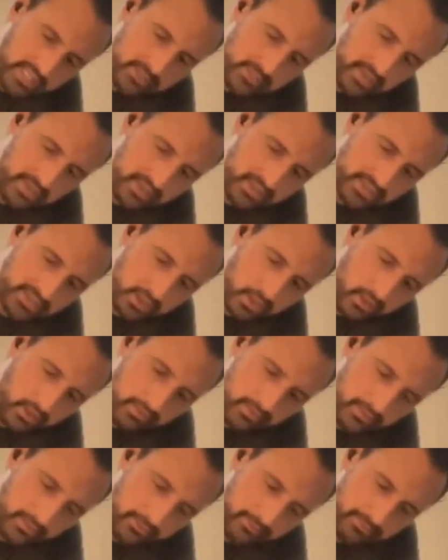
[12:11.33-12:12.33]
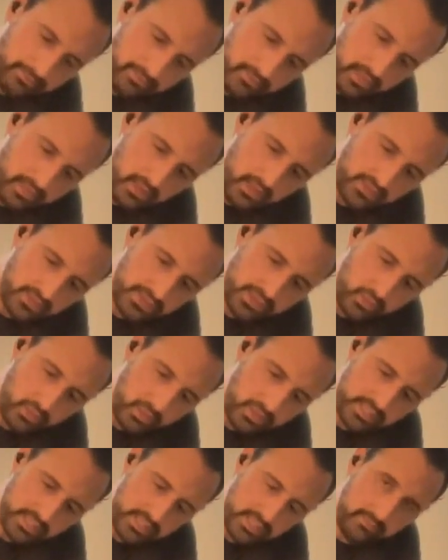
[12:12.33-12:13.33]
has been dissolved into the
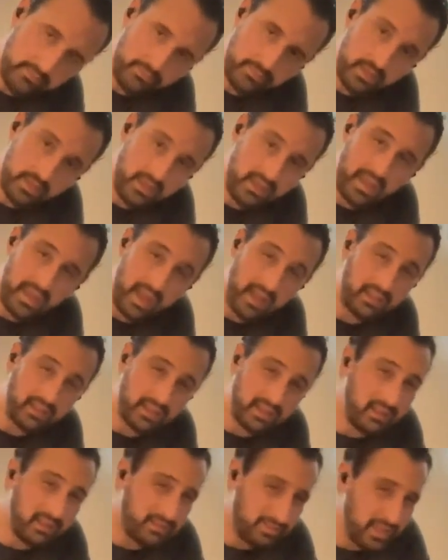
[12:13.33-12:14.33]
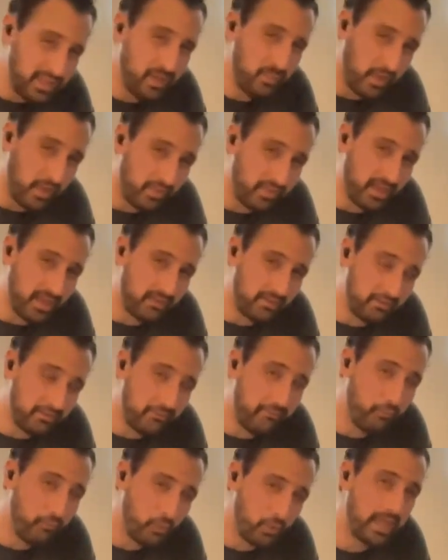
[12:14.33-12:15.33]
whiskey. And think about that.
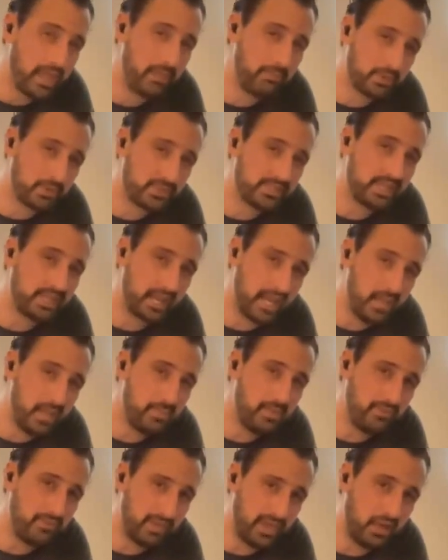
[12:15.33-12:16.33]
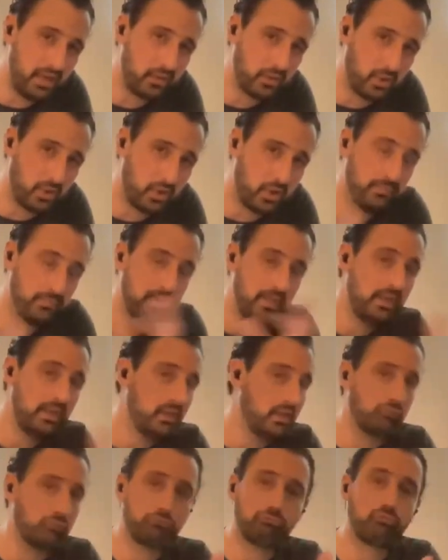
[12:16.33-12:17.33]
48% ABV alcohol,
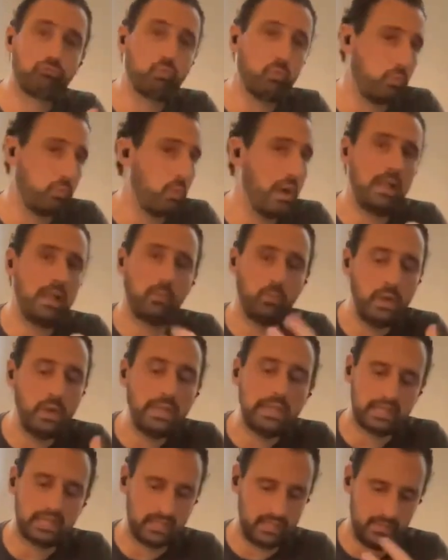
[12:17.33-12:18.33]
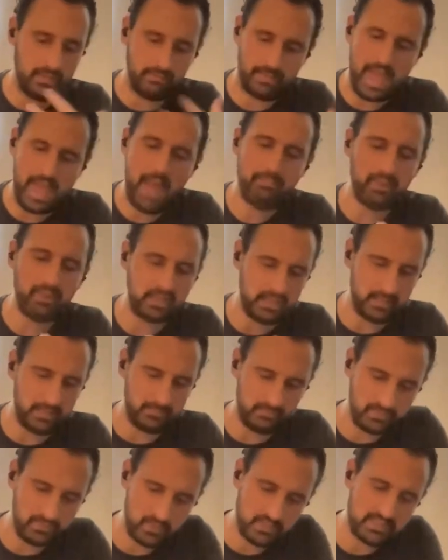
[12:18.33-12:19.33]
willingly, happily
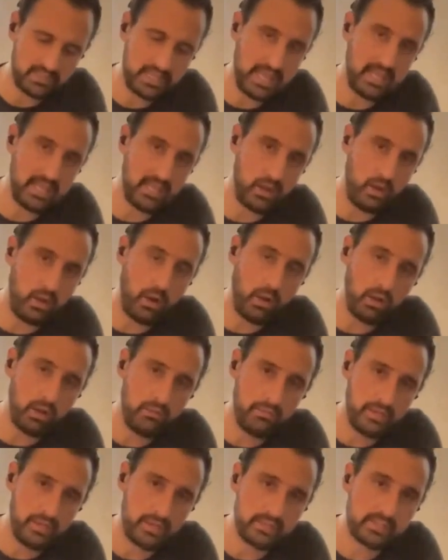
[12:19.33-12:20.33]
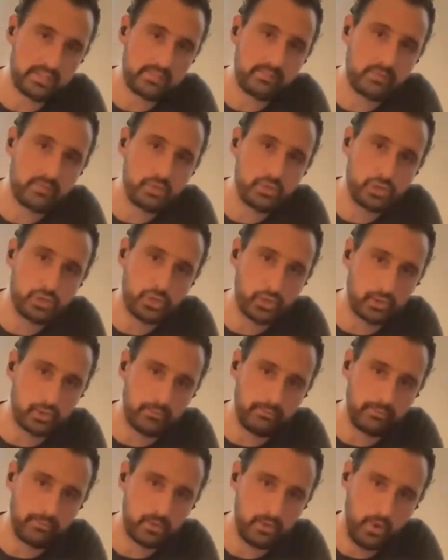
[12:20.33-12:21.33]
taking all of this sugar,
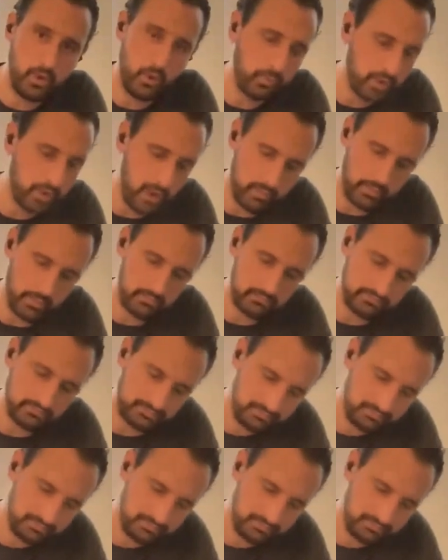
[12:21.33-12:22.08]
no problem.